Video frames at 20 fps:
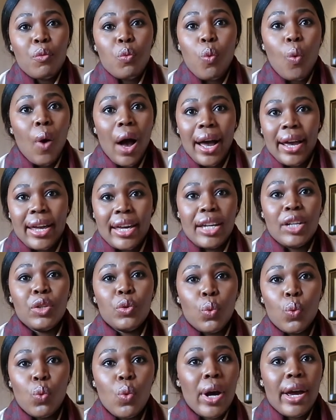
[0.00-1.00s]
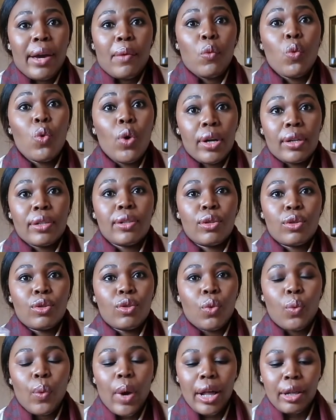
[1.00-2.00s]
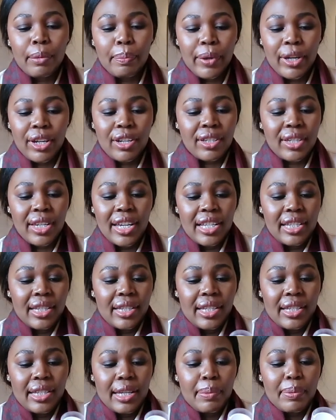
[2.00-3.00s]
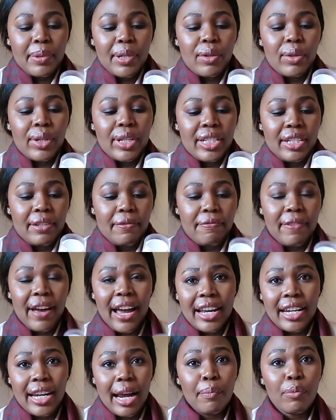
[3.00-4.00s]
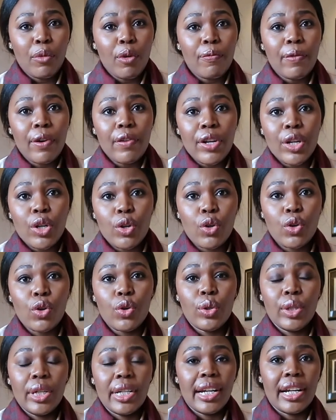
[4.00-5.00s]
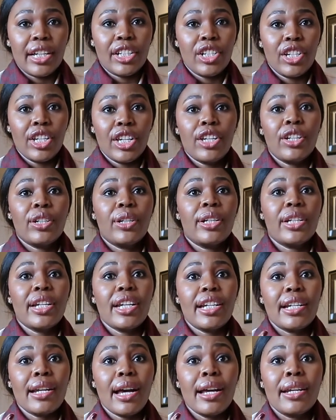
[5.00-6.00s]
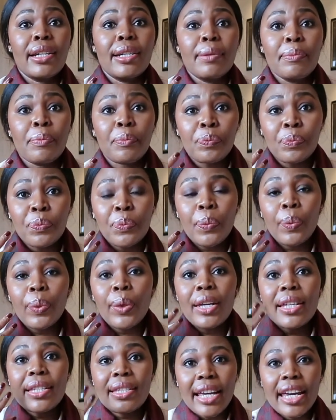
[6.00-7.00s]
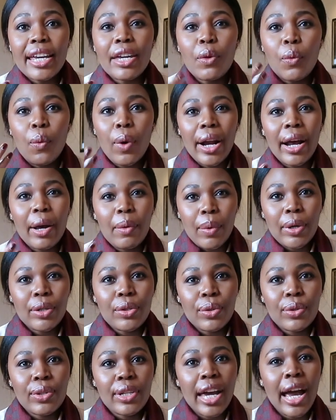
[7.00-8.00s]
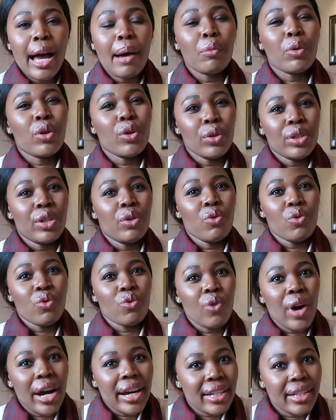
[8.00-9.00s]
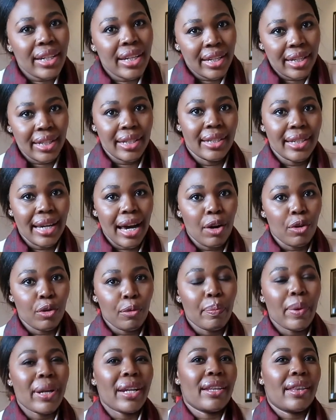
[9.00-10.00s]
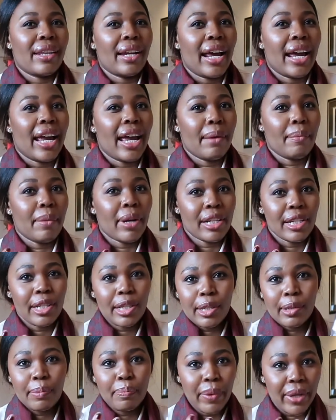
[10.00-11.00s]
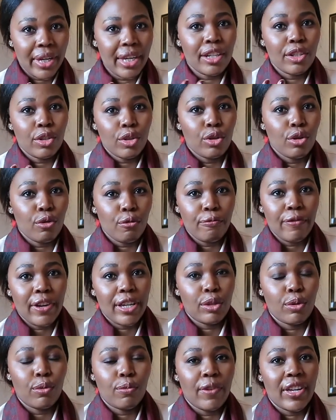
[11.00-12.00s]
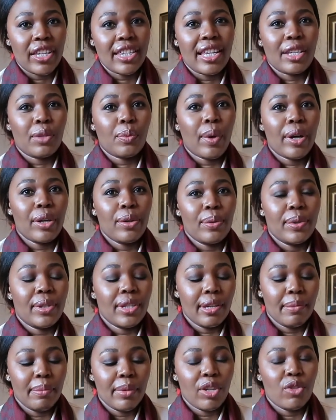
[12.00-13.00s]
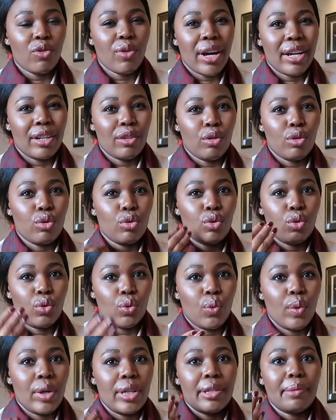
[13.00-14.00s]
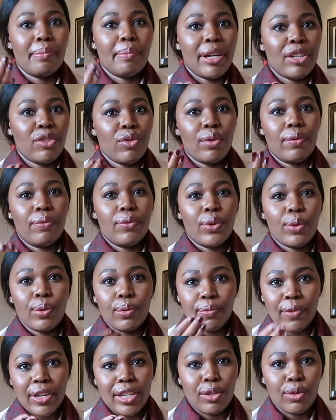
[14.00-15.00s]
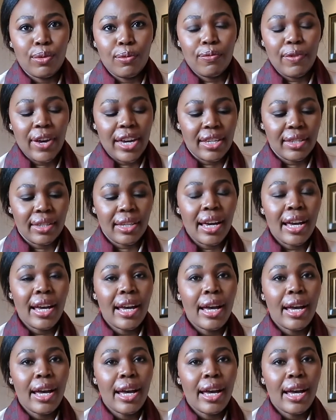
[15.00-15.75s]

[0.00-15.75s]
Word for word: why it works so well because it's it's absolutely divine i'm not very good and articulate in in saying what i want to say i'm good in writing it down better than i am at speaking to you face to face that's why you see me trying not to do as much reviews face to face